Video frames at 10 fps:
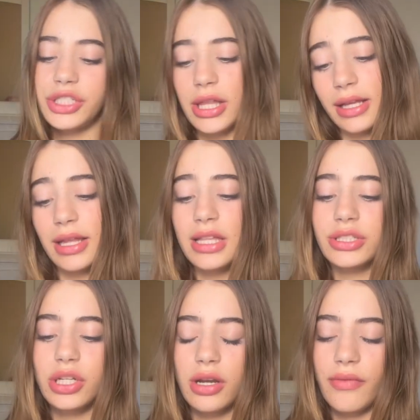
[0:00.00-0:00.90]
jelly
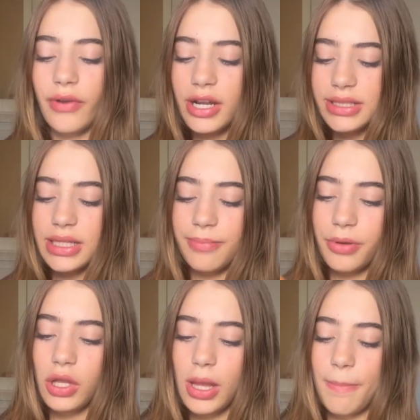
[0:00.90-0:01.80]
cleanser. Very
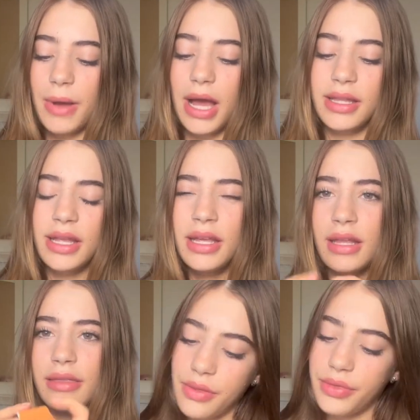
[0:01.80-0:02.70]
simple, but
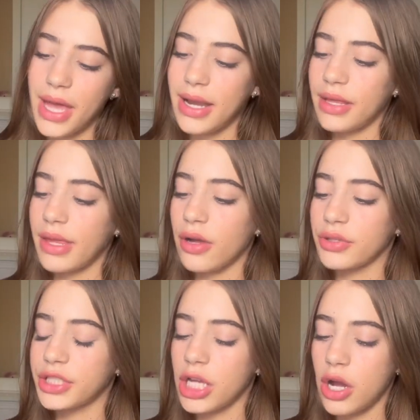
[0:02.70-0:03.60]
nice. Then they
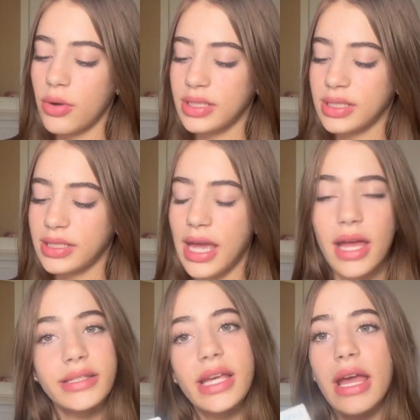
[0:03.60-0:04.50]
also
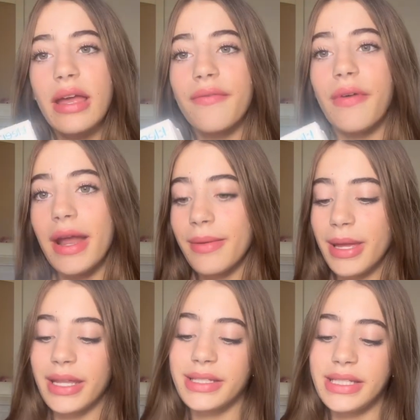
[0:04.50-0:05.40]
sent a
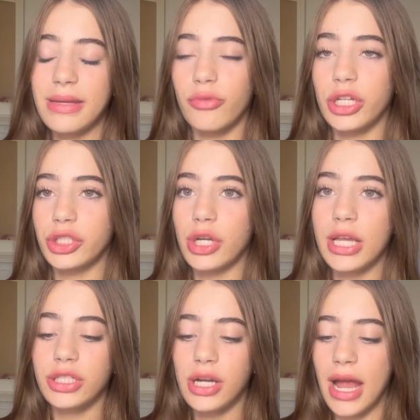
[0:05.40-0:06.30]
vitamin C
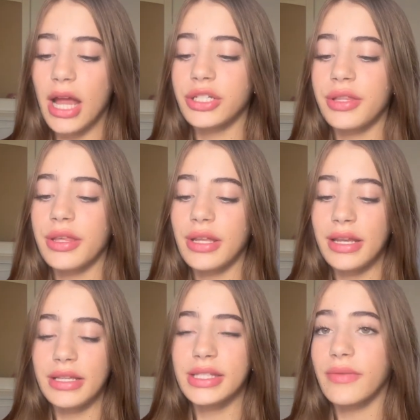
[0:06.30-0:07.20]
moisturizer. I actually think that I
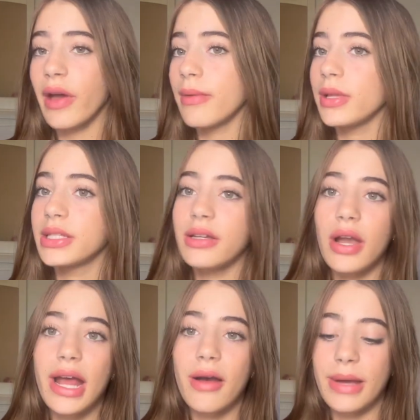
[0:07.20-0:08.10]
need some vitamin C
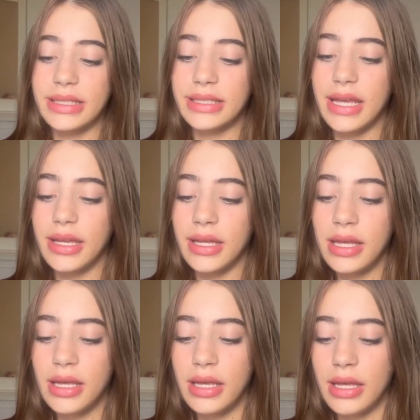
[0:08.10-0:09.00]
right now. My
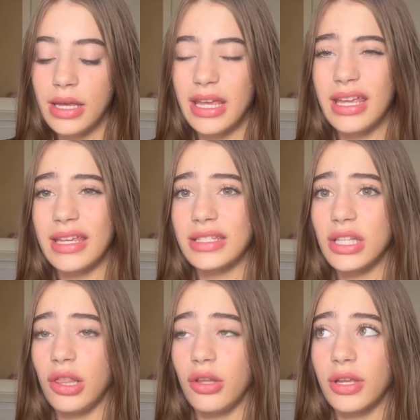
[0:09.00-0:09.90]
skin
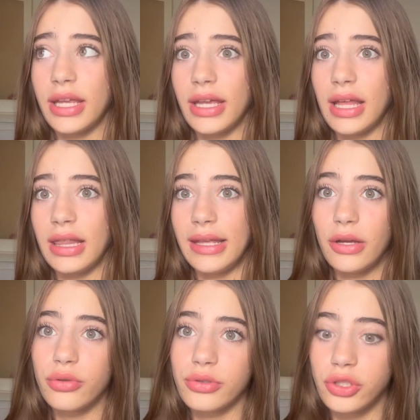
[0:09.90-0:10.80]
is looking a
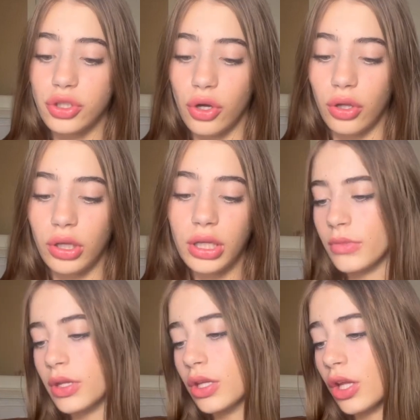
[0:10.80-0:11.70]
little dull.
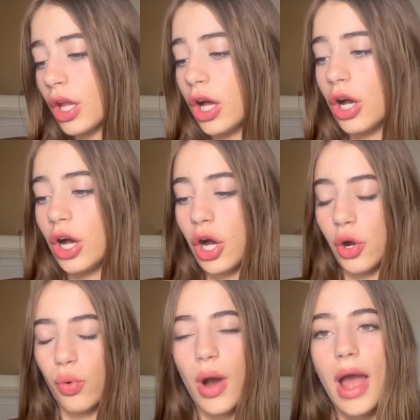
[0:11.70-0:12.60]

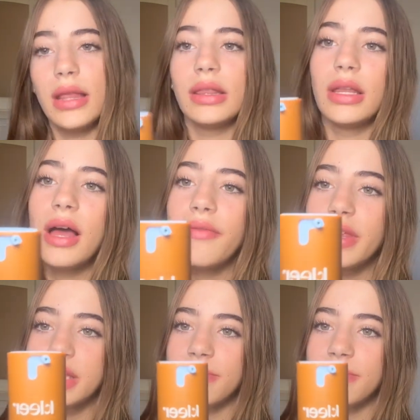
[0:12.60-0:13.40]
Oh, I love this